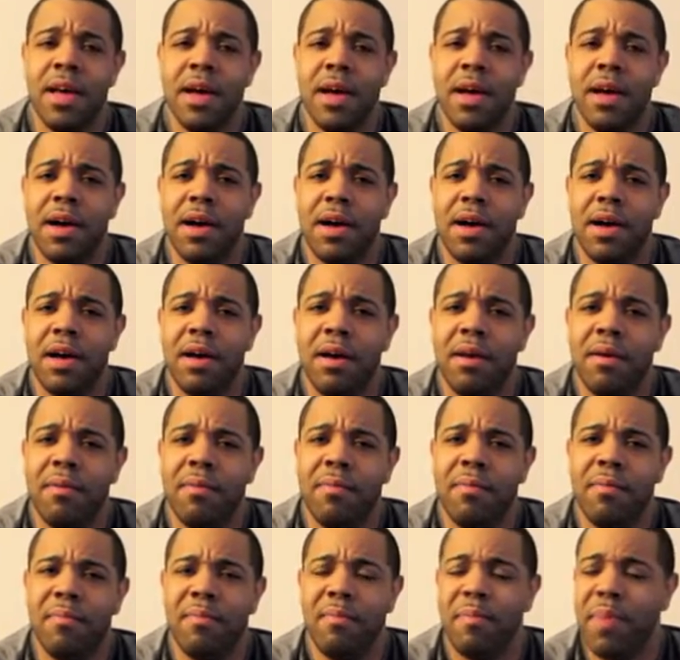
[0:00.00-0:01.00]

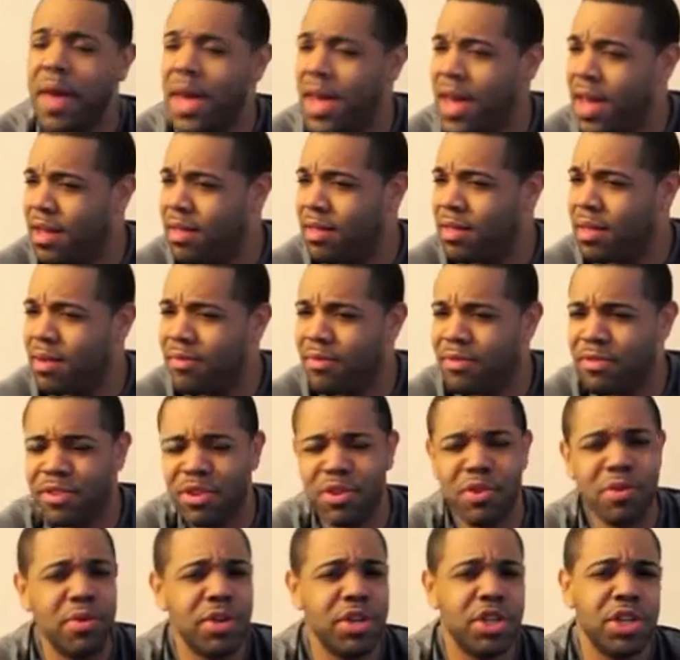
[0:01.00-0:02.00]
Um, pants,
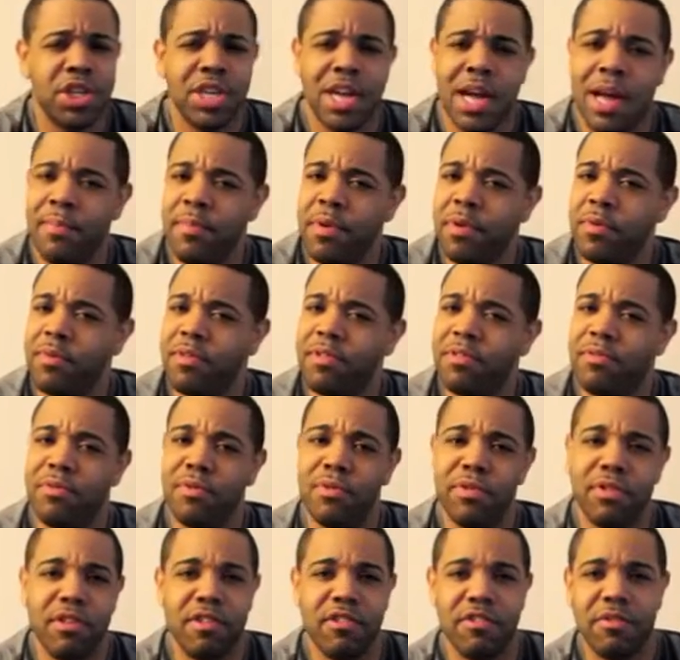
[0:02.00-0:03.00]
going shopping was
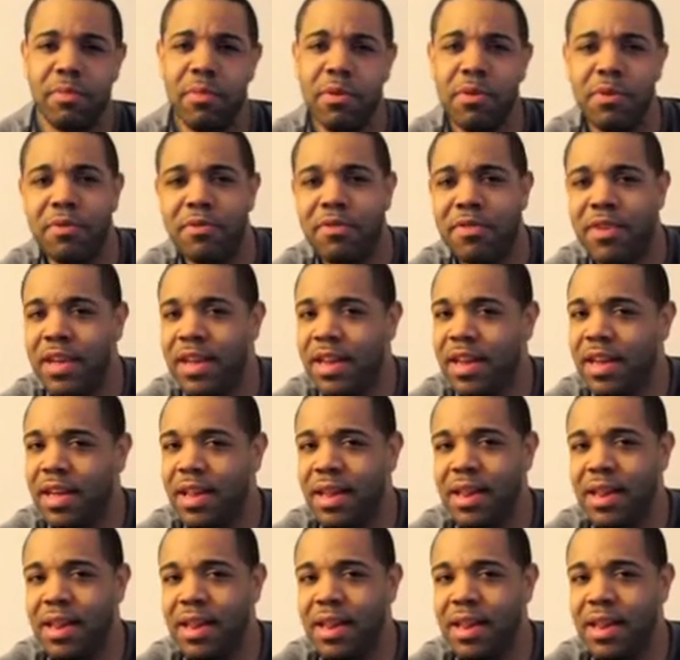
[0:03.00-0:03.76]
real dismotivating.